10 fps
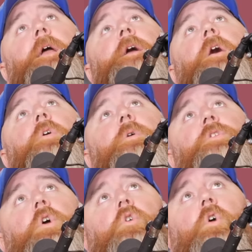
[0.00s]
like how though he
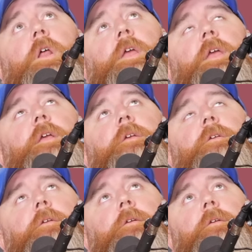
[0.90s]
took credit.
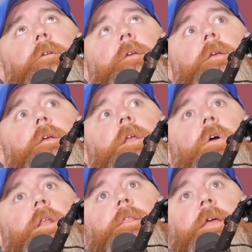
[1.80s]
He you know,
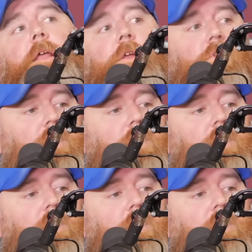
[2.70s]
he didn't take any